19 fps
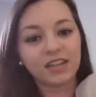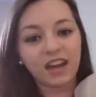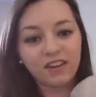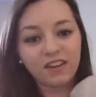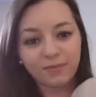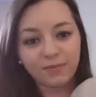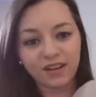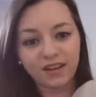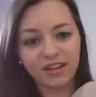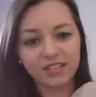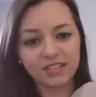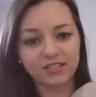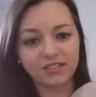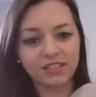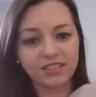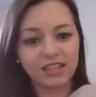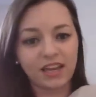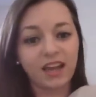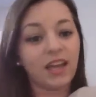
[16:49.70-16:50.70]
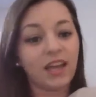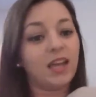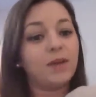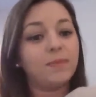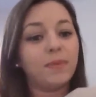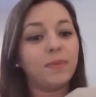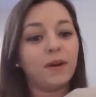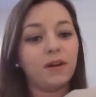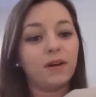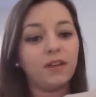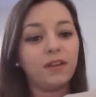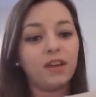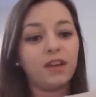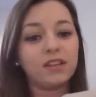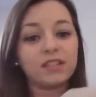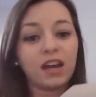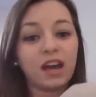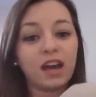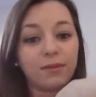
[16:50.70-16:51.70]
have a size 8, but
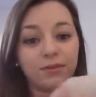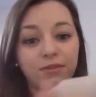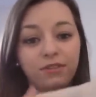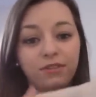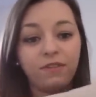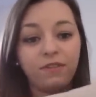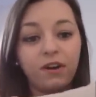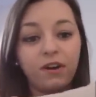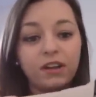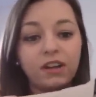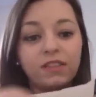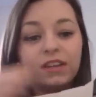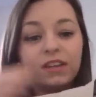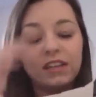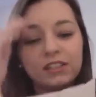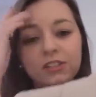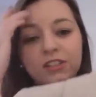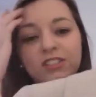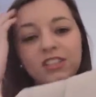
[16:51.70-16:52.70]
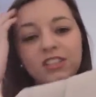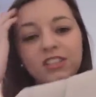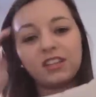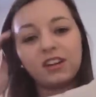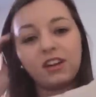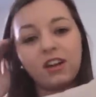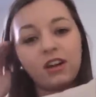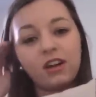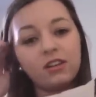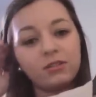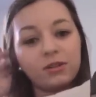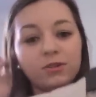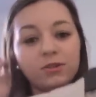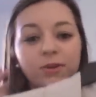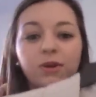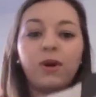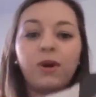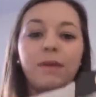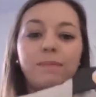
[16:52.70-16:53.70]
it's absolutely fine. I think it's because it's supposed
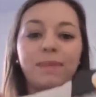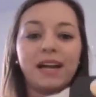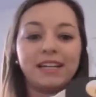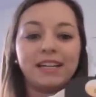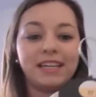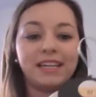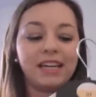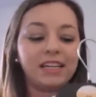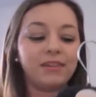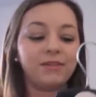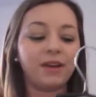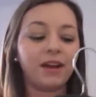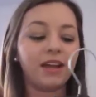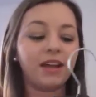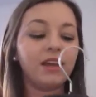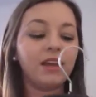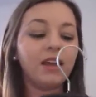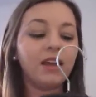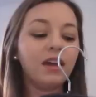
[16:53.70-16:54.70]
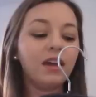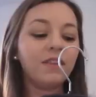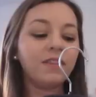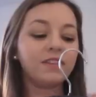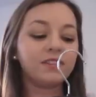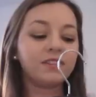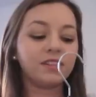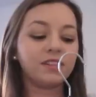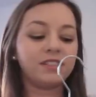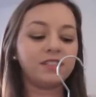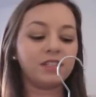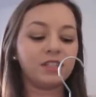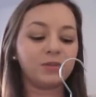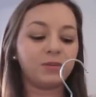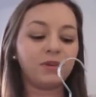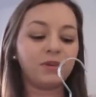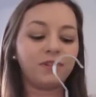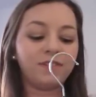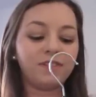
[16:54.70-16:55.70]
to be quite baggy anyway. The size 6
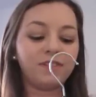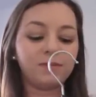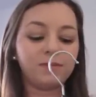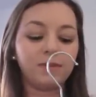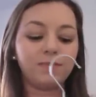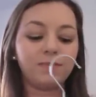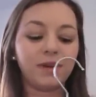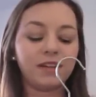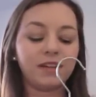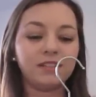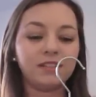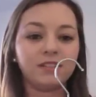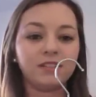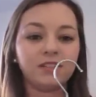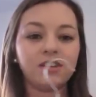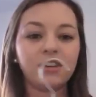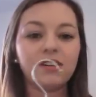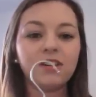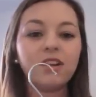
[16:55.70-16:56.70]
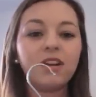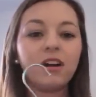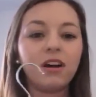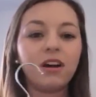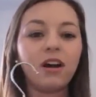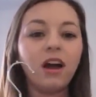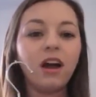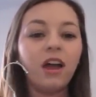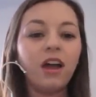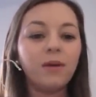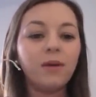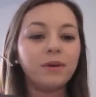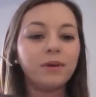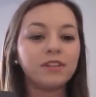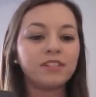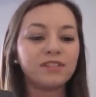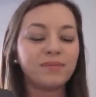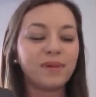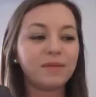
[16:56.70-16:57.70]
probably fitted me better
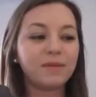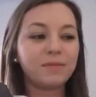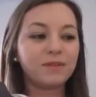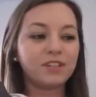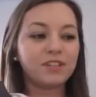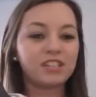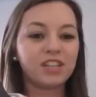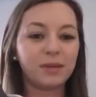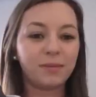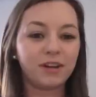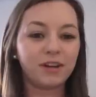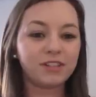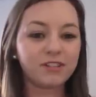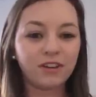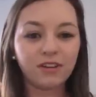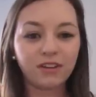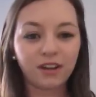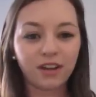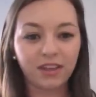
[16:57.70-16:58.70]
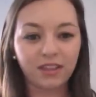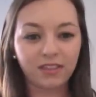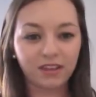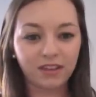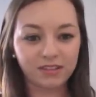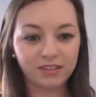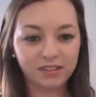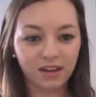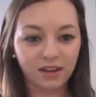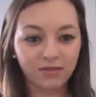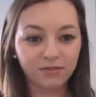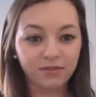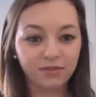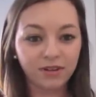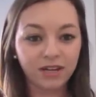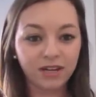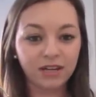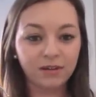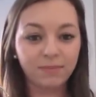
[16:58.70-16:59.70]
because of my body shape, I don't like things that are
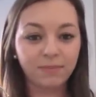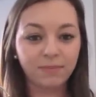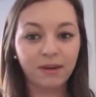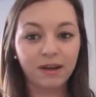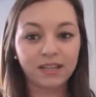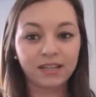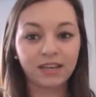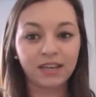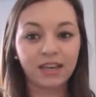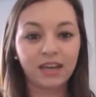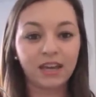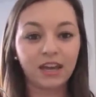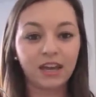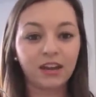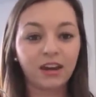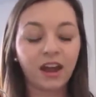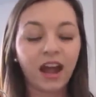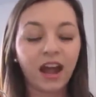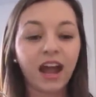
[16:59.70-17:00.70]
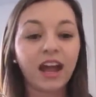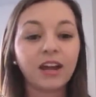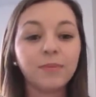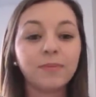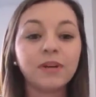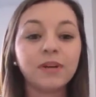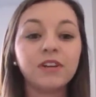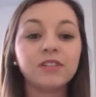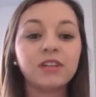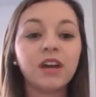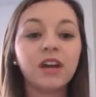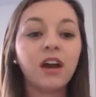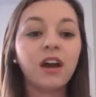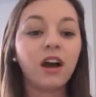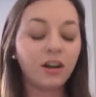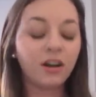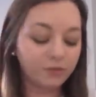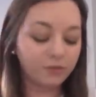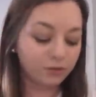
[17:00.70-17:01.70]
really baggy and hang, because
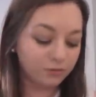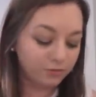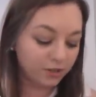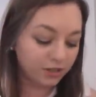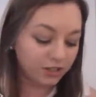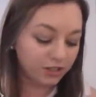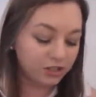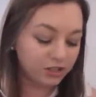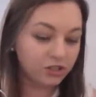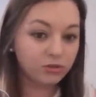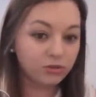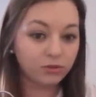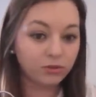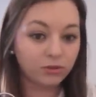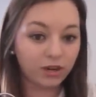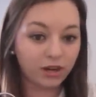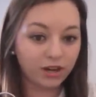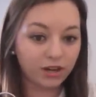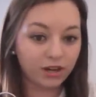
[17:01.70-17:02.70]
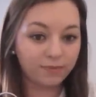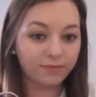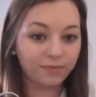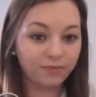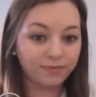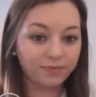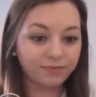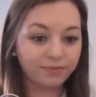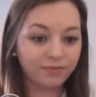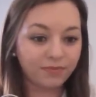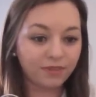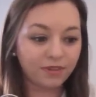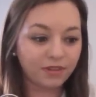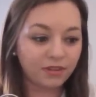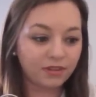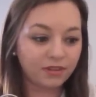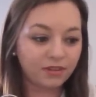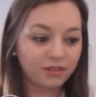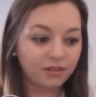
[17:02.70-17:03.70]
I've got a really short
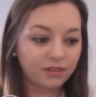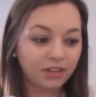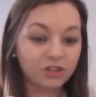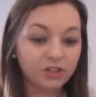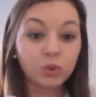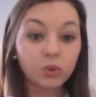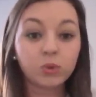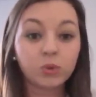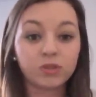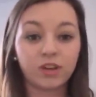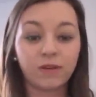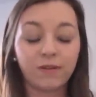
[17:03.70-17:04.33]
torso